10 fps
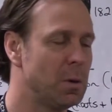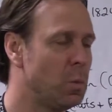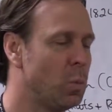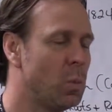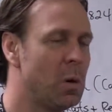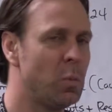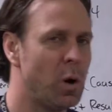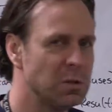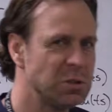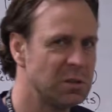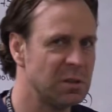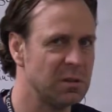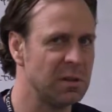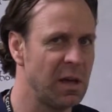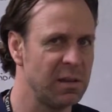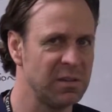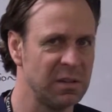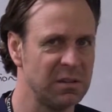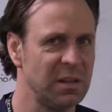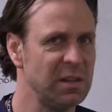but what Washington does
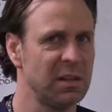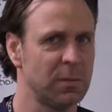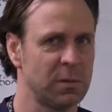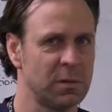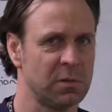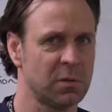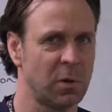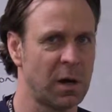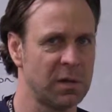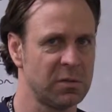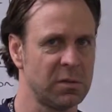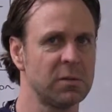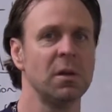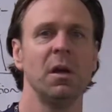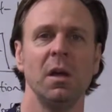in dealing with this crisis